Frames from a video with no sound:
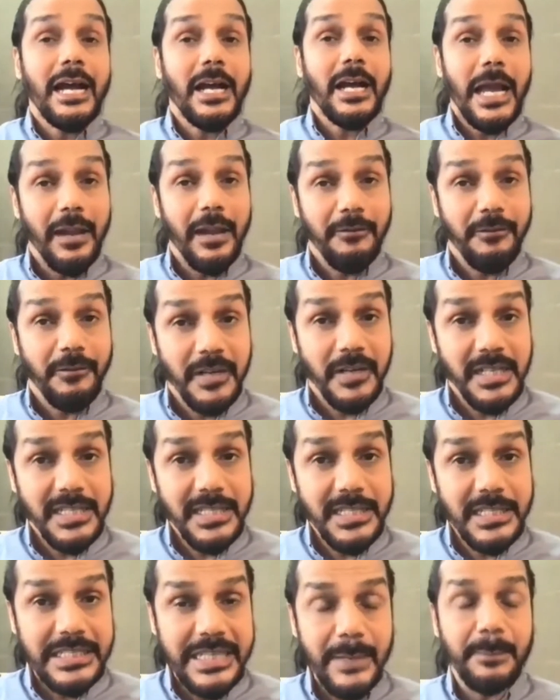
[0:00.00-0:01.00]
Every
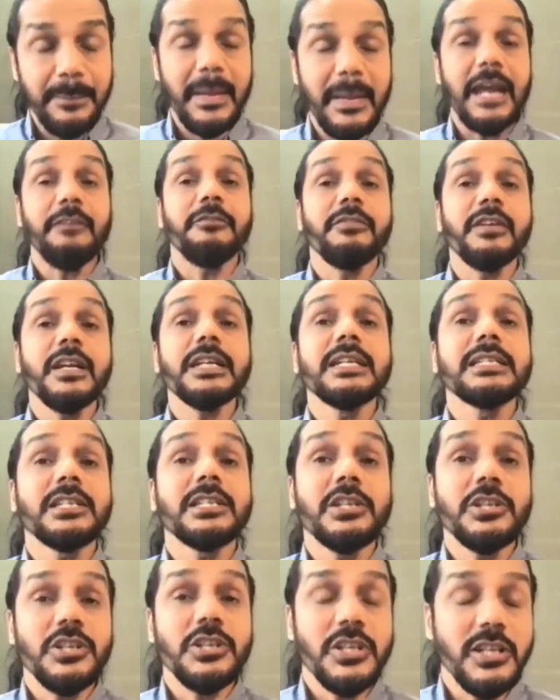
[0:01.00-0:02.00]
step, every
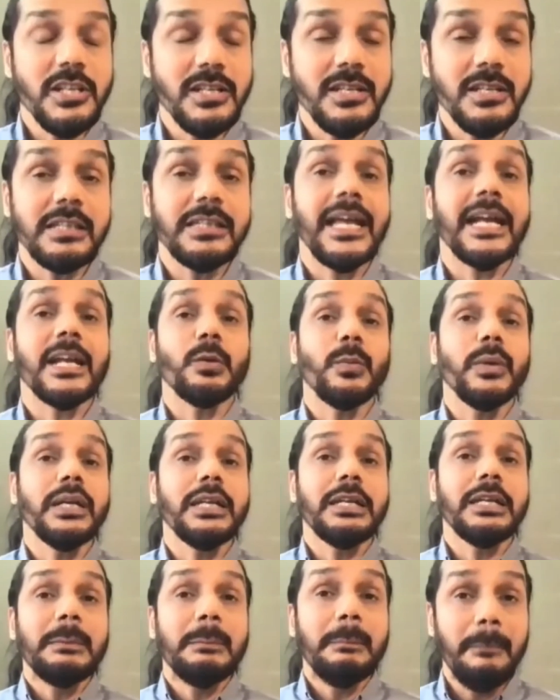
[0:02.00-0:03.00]
decision that we
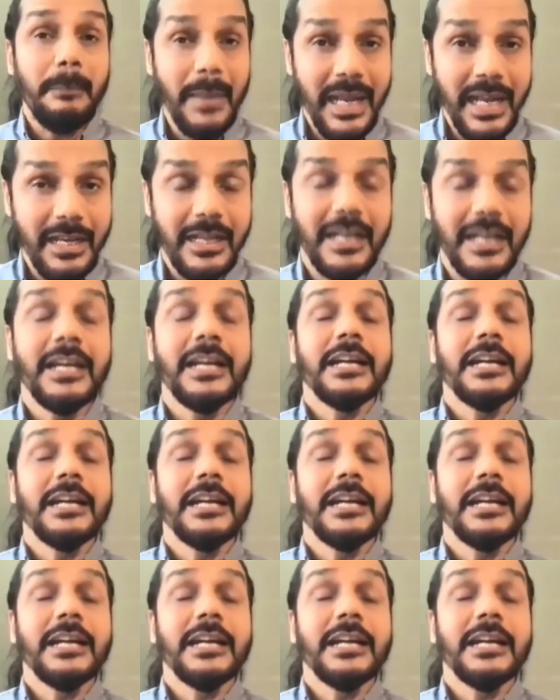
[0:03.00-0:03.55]
make